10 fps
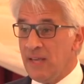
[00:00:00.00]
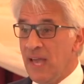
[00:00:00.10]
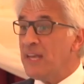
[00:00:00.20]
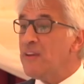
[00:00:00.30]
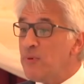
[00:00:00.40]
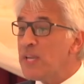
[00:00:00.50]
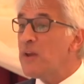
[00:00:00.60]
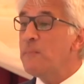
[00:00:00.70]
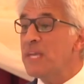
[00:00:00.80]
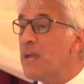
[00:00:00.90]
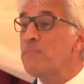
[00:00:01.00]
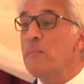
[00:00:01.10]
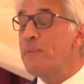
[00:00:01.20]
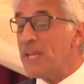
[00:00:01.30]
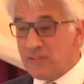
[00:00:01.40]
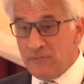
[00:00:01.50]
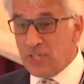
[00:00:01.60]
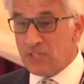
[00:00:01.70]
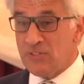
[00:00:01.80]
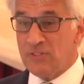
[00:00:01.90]
and if we're going to become the best
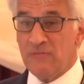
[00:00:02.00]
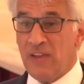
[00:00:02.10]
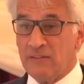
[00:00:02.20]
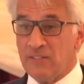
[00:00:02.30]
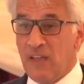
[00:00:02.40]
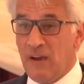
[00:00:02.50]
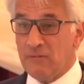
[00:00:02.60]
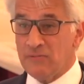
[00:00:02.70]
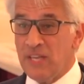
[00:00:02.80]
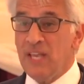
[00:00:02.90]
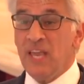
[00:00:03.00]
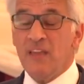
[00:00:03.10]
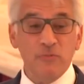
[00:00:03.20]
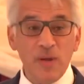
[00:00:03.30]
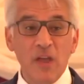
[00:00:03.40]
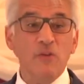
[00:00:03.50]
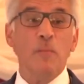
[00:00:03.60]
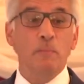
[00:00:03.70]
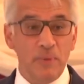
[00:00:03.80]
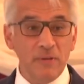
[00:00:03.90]
versions of ourselves, if we're going to
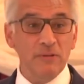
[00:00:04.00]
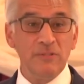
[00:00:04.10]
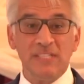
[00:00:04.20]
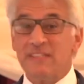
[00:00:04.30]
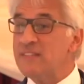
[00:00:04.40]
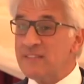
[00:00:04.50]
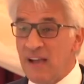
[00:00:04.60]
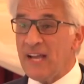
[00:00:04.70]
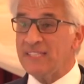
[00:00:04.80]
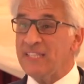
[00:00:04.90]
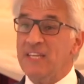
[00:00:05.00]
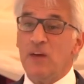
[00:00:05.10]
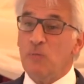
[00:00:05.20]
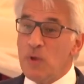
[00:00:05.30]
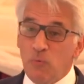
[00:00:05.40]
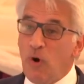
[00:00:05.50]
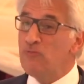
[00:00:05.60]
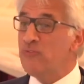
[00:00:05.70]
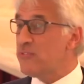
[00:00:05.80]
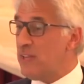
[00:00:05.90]
build a society that we
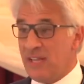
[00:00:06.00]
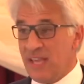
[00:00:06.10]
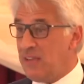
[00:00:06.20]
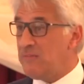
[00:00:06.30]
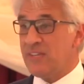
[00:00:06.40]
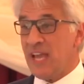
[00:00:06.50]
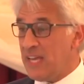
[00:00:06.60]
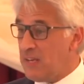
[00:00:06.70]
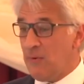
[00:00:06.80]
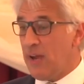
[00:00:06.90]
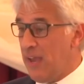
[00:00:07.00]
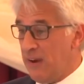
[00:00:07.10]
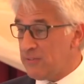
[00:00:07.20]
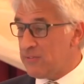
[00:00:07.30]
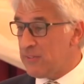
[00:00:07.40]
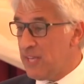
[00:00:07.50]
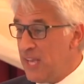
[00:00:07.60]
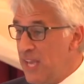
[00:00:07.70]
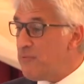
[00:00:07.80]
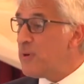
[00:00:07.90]
want to leave to anyone else,
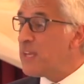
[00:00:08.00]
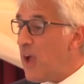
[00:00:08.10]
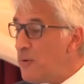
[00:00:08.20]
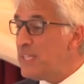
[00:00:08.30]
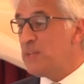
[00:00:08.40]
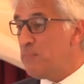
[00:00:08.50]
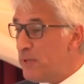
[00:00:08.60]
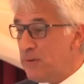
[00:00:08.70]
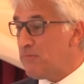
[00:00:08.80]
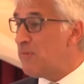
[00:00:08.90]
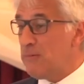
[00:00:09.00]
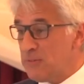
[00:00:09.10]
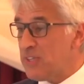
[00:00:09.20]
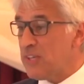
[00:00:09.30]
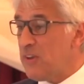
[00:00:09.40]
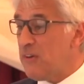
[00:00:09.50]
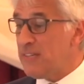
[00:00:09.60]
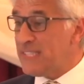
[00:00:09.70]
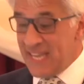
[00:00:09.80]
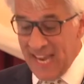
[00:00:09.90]
if we're going to build real
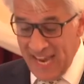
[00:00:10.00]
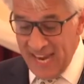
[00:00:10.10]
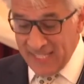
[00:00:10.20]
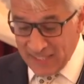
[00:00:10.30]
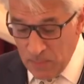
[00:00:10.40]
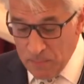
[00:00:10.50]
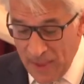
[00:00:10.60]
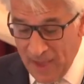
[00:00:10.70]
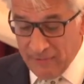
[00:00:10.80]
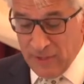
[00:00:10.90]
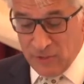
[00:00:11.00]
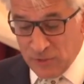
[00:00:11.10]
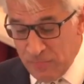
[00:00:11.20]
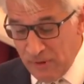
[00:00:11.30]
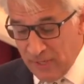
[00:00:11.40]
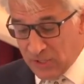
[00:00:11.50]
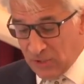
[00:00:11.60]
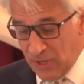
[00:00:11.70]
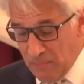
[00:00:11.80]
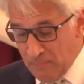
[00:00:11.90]
security, it's about the
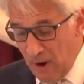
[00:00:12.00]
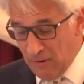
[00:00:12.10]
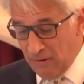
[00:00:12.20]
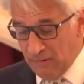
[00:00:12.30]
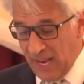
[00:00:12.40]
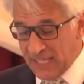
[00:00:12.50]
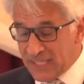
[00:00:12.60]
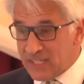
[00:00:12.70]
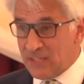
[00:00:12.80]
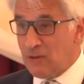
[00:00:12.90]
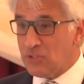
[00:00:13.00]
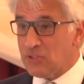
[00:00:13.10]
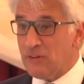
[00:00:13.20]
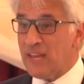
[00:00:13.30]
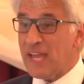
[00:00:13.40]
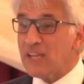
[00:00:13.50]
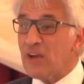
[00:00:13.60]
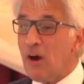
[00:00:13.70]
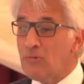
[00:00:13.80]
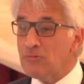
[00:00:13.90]
spiritual and moral and social and
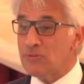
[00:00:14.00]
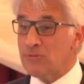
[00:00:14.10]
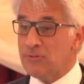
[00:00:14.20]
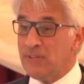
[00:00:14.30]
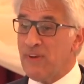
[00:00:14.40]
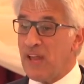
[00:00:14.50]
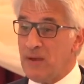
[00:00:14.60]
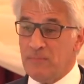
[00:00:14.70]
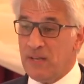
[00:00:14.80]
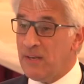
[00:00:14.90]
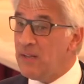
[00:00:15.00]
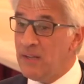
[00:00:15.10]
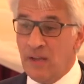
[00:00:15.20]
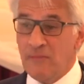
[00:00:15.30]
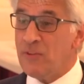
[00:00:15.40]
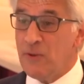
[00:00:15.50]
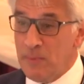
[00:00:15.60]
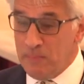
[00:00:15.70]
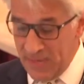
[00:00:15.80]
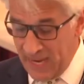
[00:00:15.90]
cultural development of
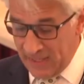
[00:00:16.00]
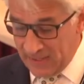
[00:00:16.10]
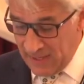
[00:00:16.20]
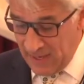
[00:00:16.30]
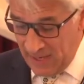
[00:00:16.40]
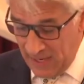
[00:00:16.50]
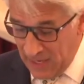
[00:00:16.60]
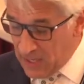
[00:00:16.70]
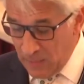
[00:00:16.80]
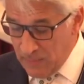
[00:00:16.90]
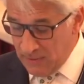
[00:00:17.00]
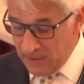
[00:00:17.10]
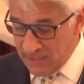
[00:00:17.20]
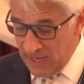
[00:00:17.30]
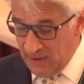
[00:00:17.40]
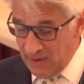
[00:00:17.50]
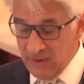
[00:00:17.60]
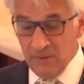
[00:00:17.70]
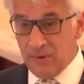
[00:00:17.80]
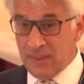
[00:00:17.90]
human beings in community.
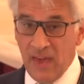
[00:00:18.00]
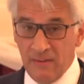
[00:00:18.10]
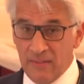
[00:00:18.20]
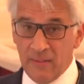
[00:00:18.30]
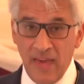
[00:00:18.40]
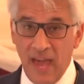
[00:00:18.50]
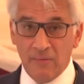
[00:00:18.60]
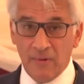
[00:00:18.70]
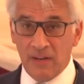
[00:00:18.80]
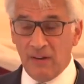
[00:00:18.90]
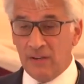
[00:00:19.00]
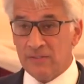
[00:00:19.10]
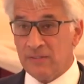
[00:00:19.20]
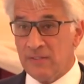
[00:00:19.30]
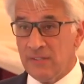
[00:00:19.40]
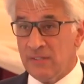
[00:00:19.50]
Without that, we're lost.